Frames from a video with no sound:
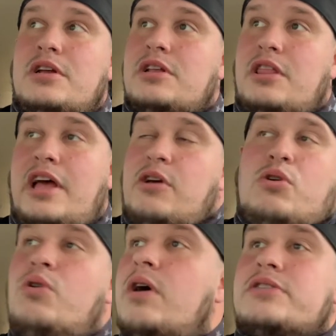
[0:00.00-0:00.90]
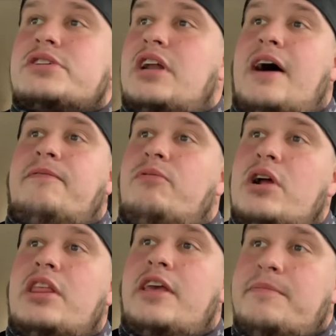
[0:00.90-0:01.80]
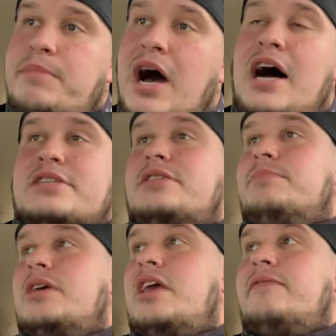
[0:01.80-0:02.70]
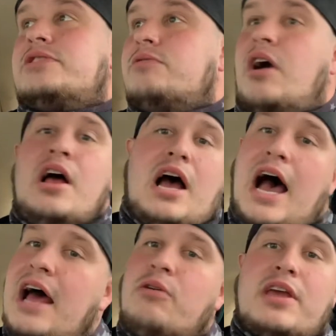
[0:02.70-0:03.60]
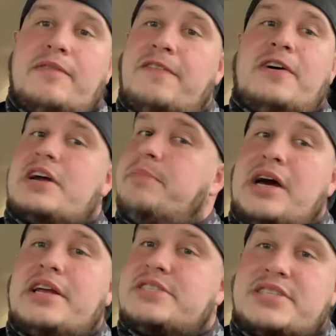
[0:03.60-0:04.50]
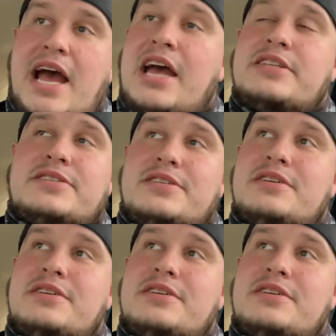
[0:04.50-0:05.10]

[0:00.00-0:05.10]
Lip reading: Like, who else could I really possibly give it to? I don't give a fuck about his stats.